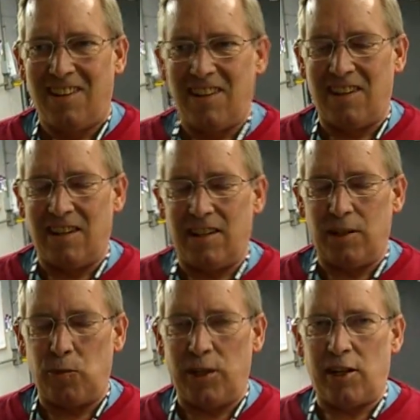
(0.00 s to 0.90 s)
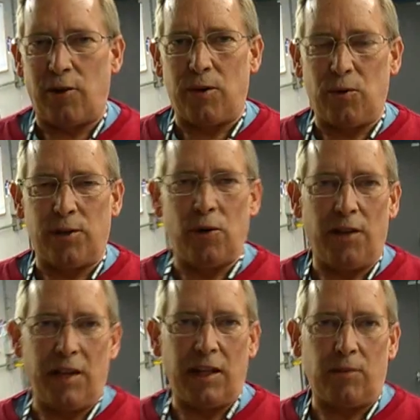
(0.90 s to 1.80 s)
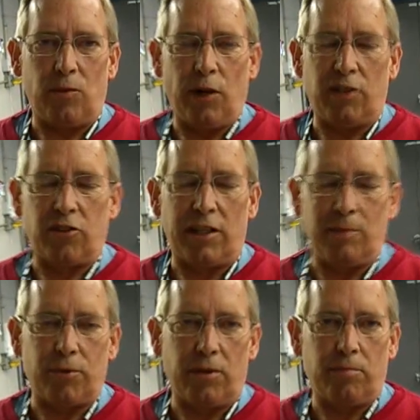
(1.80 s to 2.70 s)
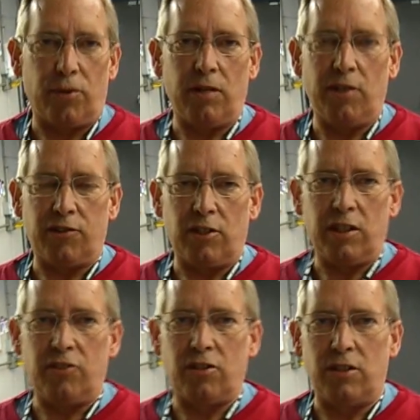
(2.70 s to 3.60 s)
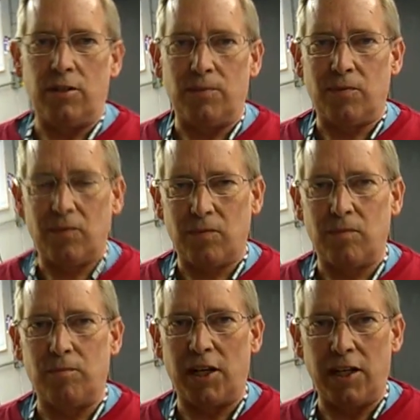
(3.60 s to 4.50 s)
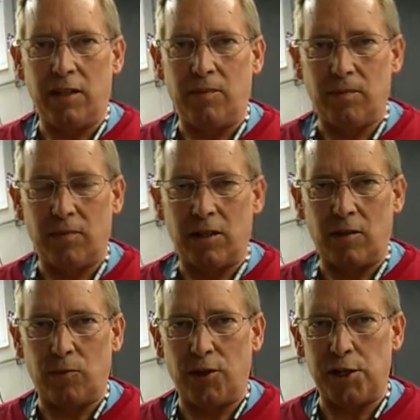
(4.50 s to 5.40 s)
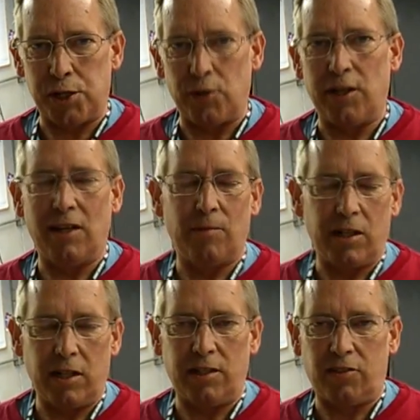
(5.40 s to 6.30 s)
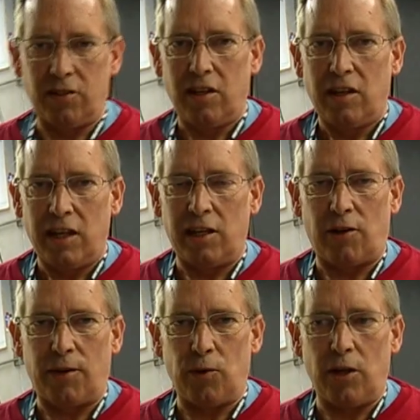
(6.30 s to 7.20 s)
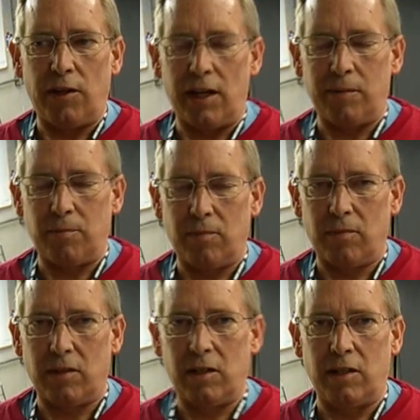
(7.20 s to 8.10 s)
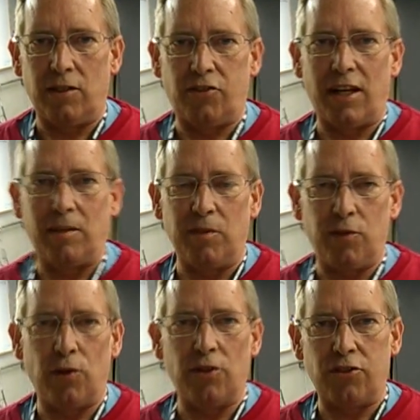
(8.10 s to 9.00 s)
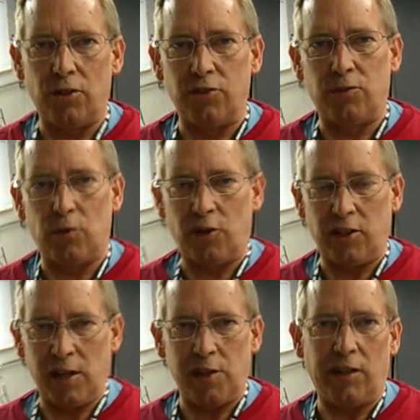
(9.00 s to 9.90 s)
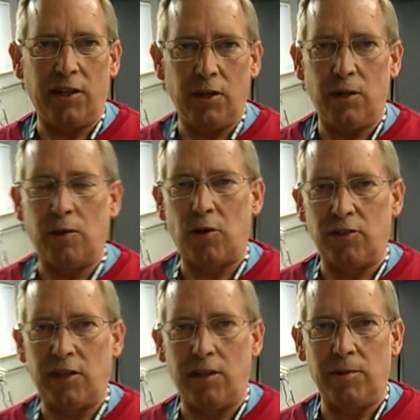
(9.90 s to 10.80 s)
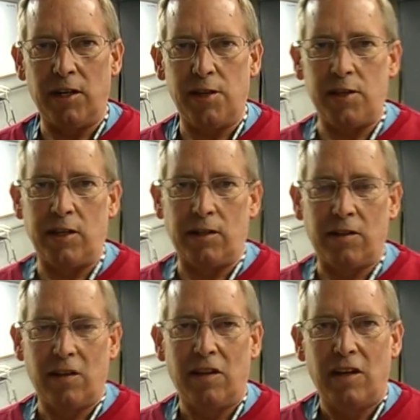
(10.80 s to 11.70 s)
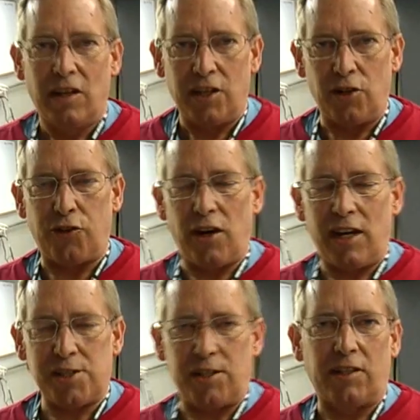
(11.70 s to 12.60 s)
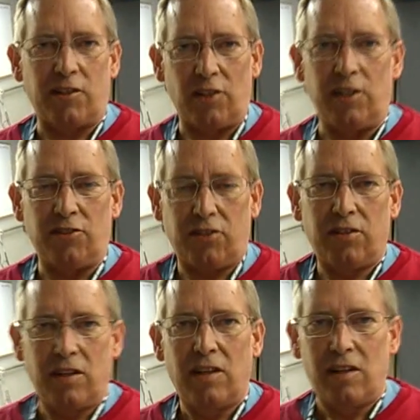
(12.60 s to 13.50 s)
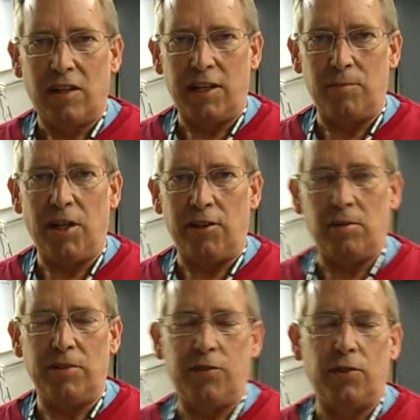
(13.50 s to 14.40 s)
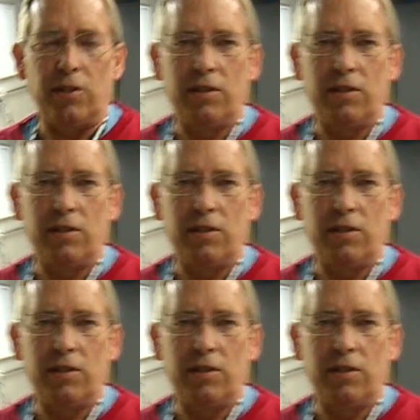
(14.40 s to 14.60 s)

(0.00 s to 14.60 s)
and we had run that wing setting previously, so Buddy, reassured him that he had already run that setting before, so it wasn't anything new. It wasn't going to be anything, drastic. At least he had been there before.